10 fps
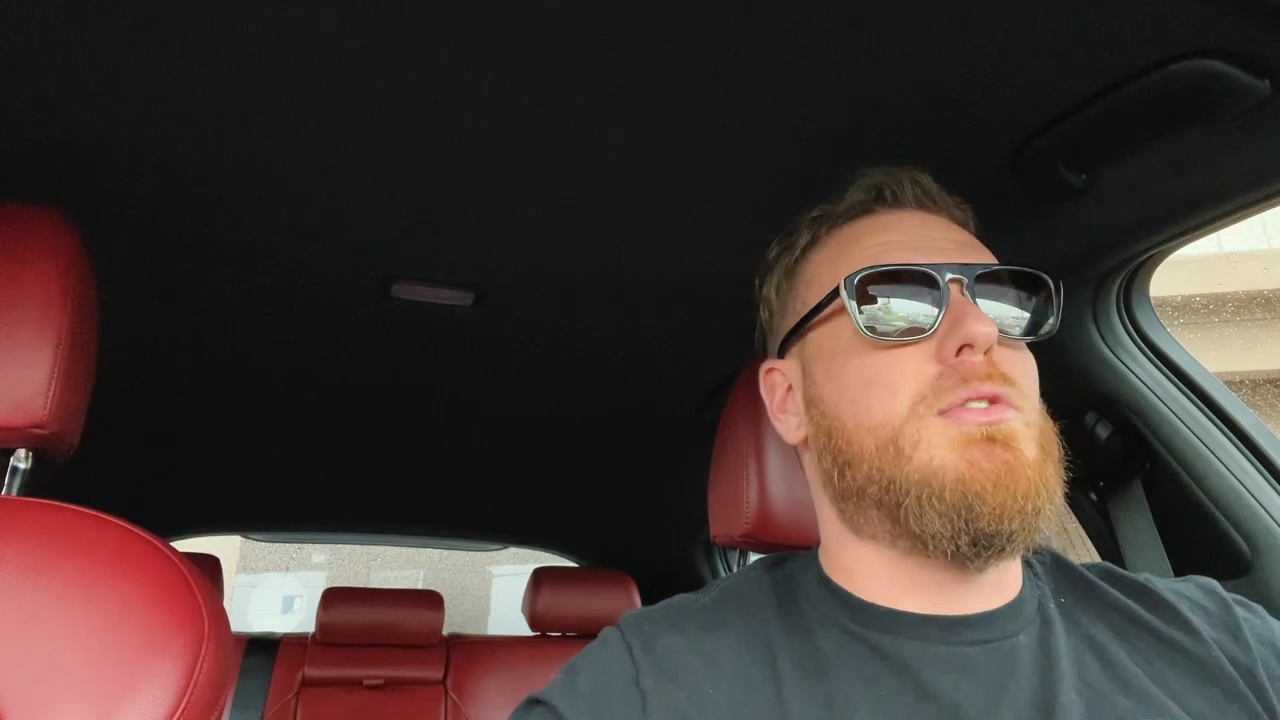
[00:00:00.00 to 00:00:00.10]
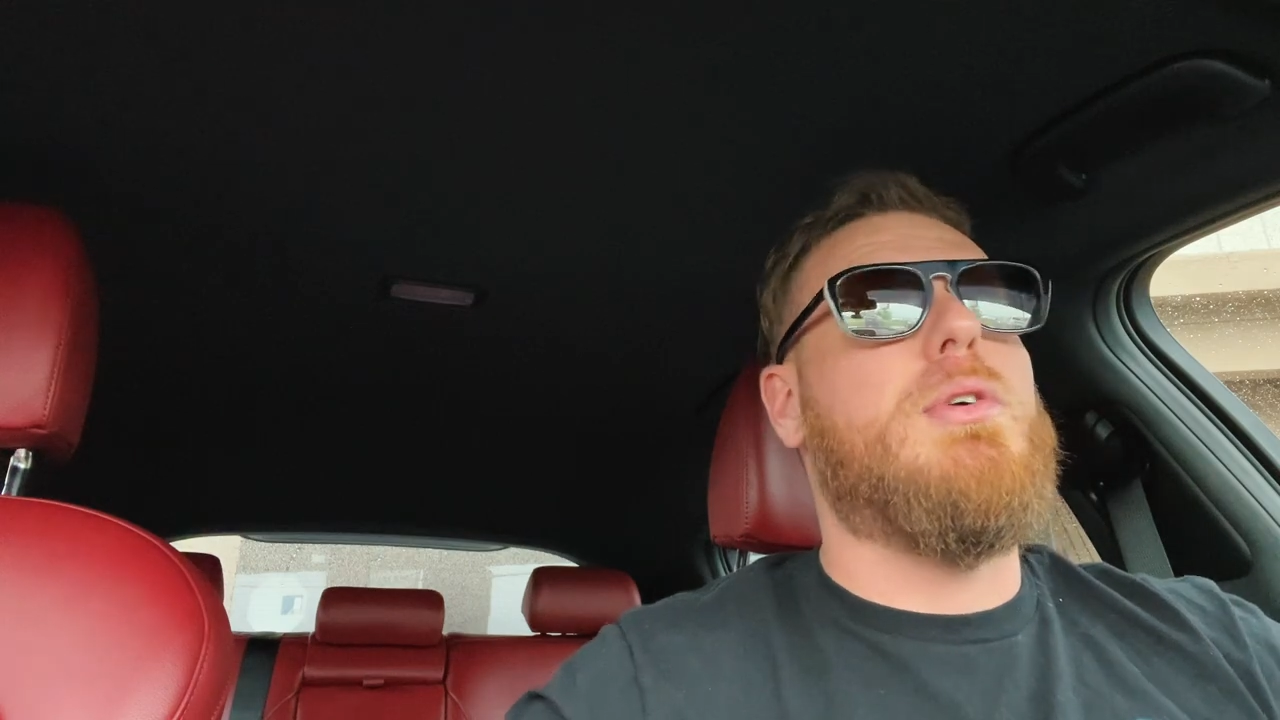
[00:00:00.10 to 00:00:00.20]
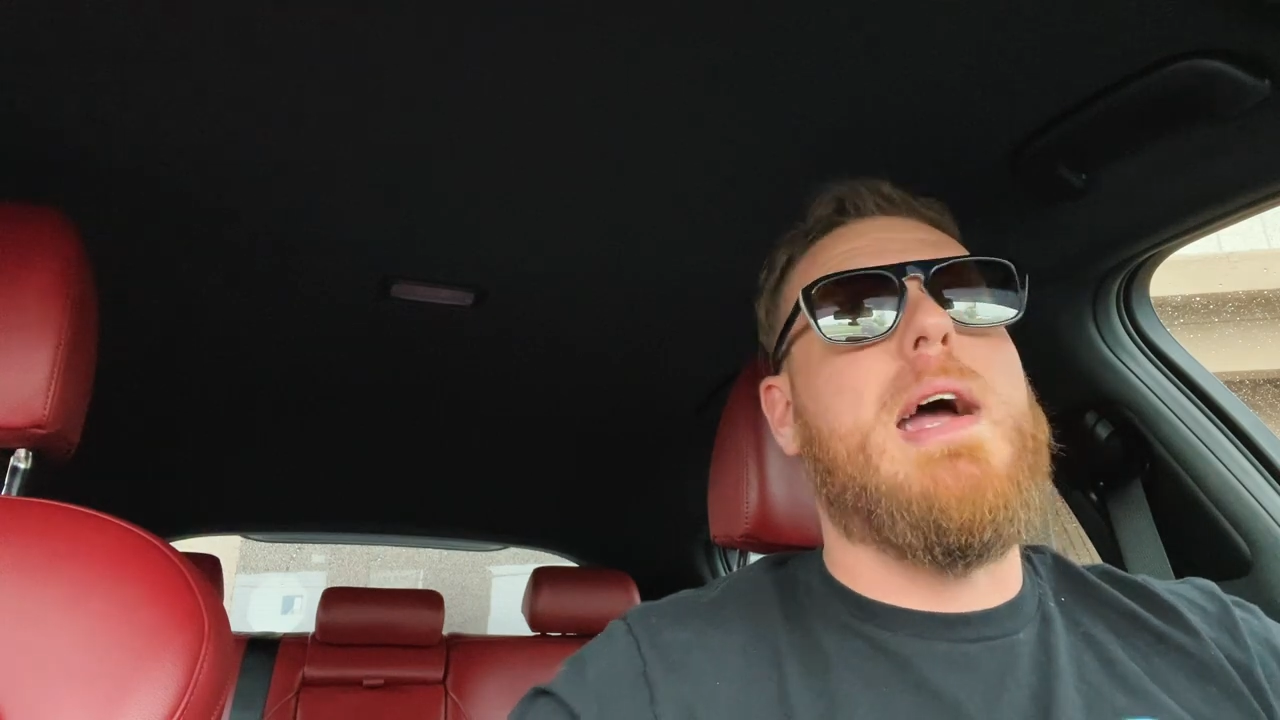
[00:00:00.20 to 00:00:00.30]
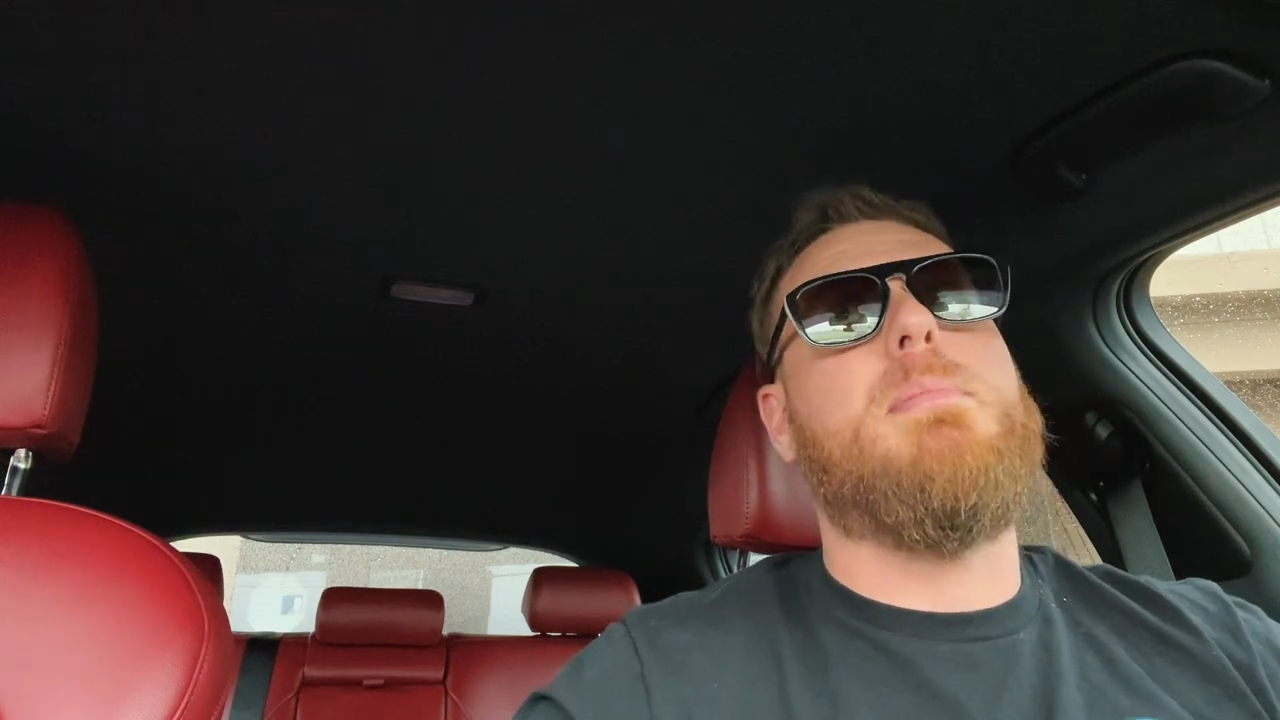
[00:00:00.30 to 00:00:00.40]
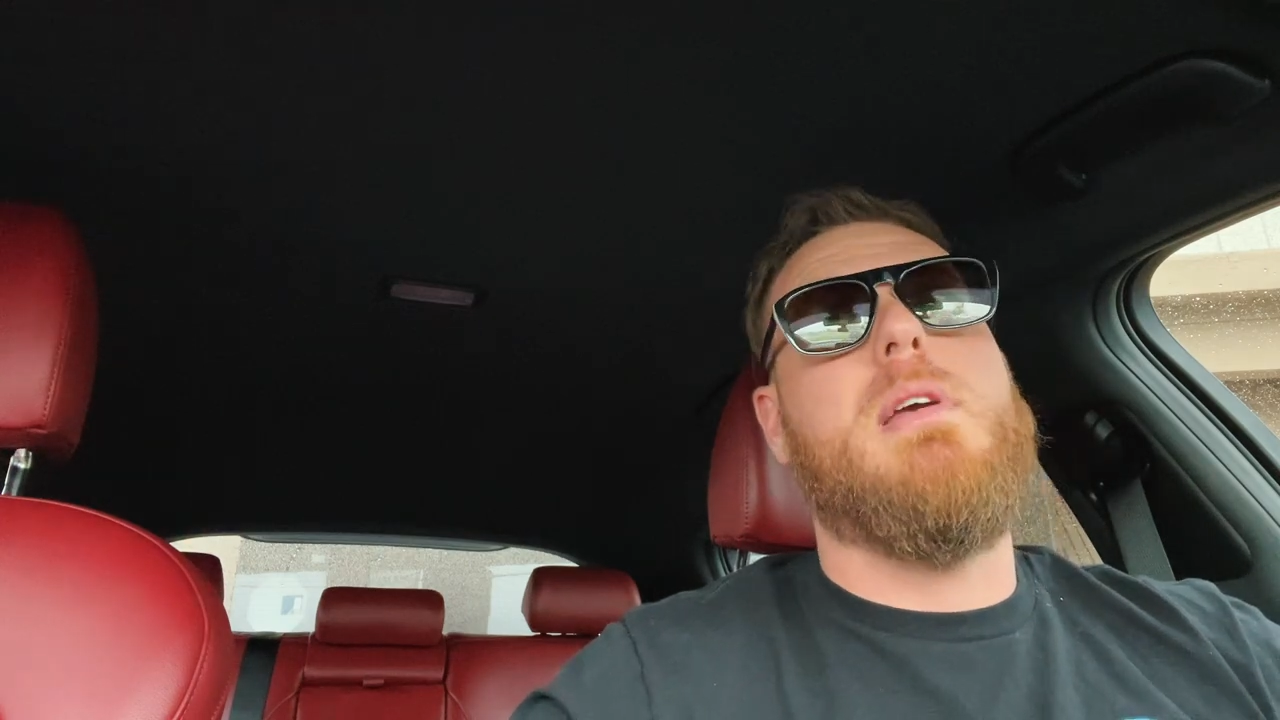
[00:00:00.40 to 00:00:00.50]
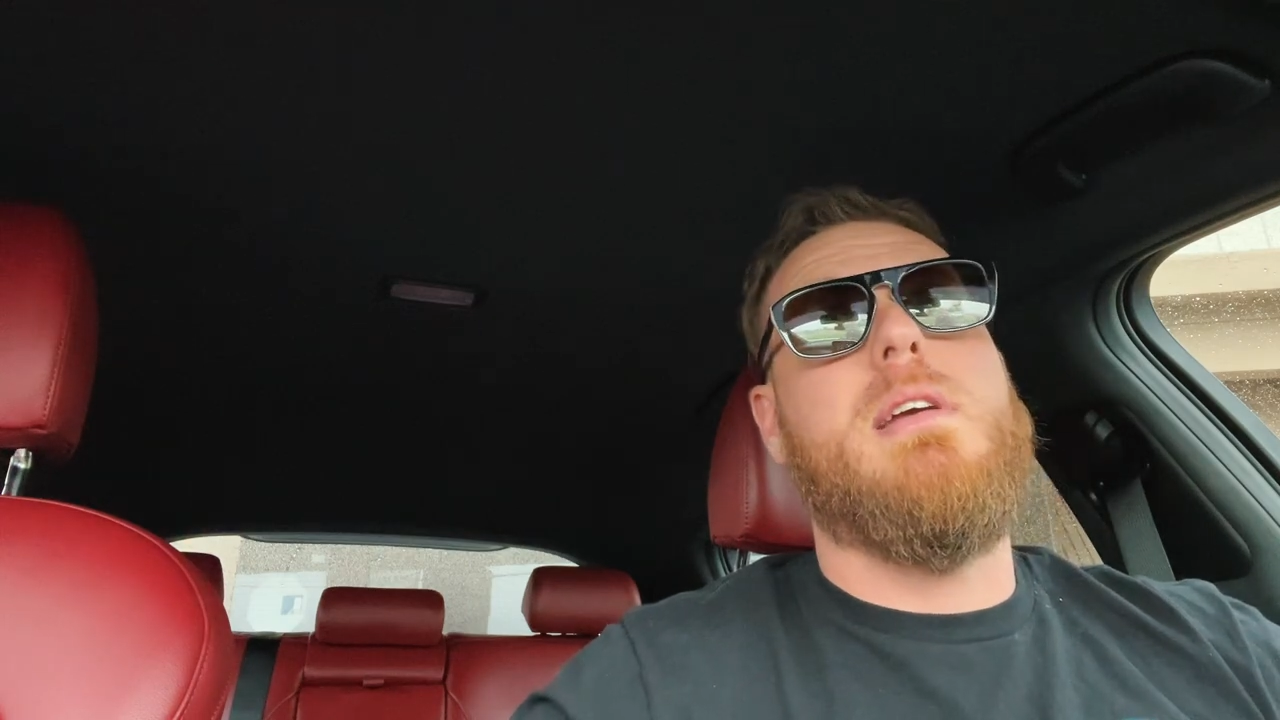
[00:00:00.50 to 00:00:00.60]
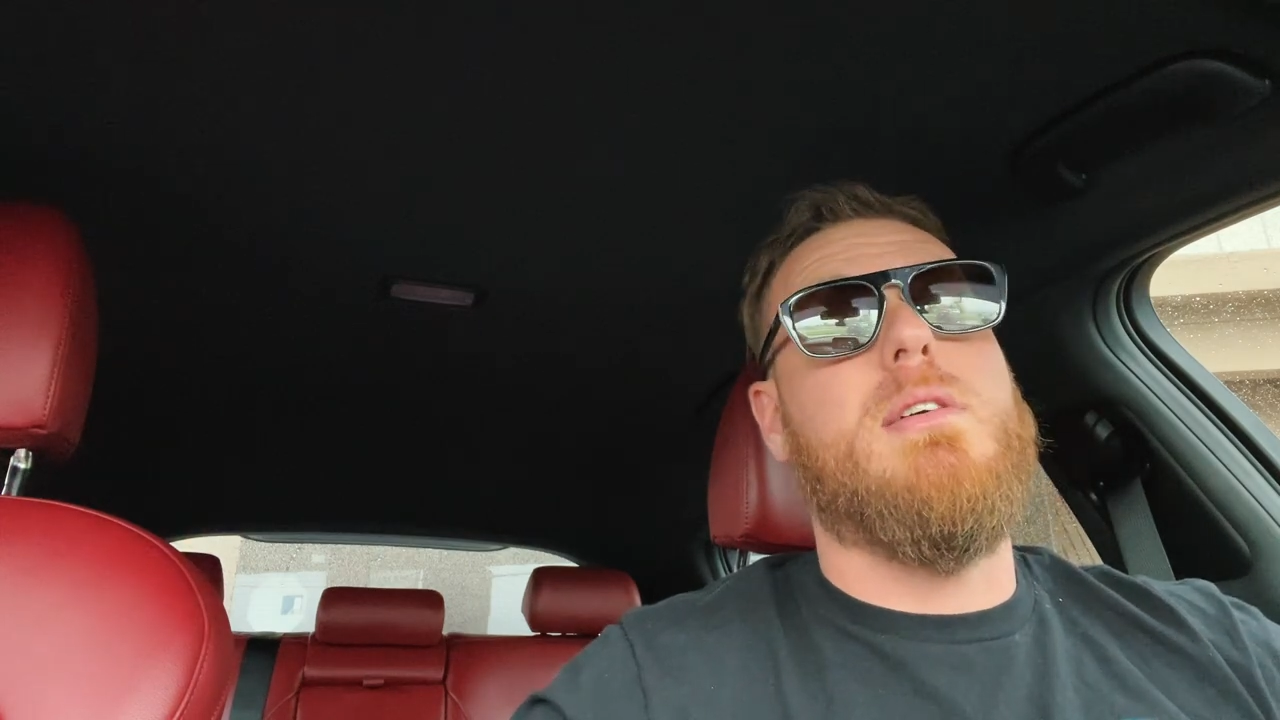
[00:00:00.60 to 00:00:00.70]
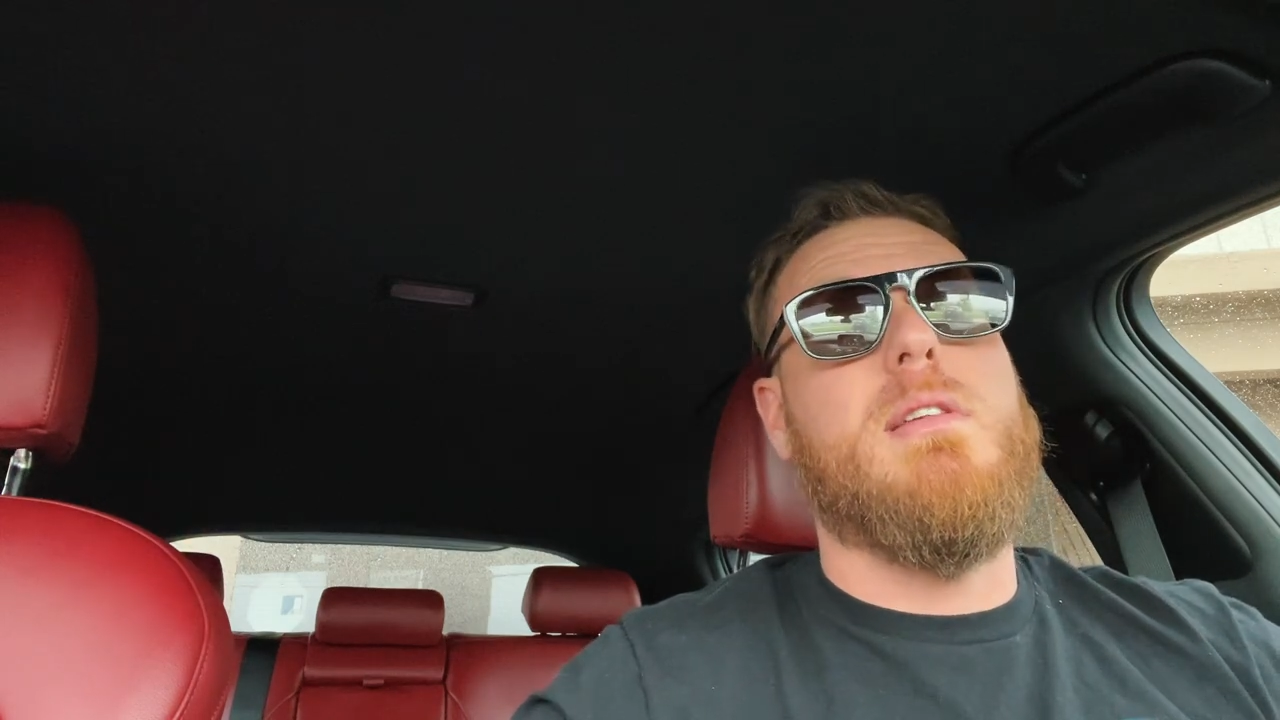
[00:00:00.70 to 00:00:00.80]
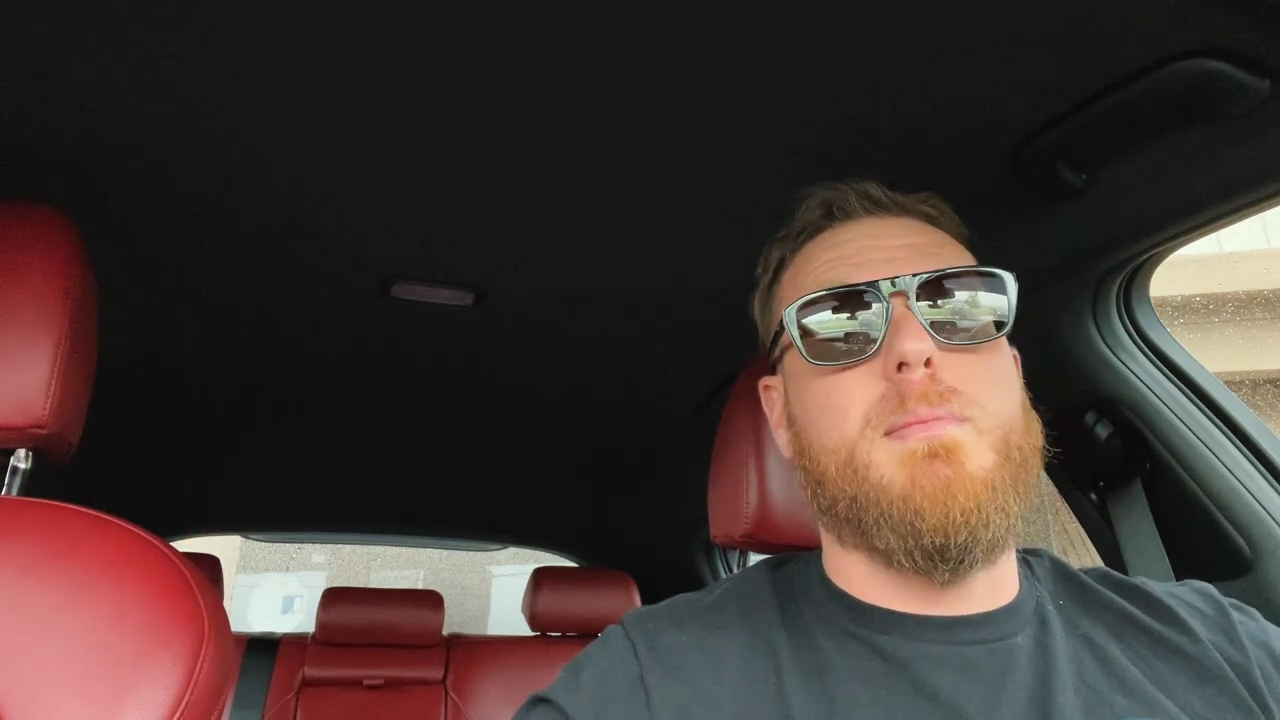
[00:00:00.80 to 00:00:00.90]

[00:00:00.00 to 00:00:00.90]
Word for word: crappy here in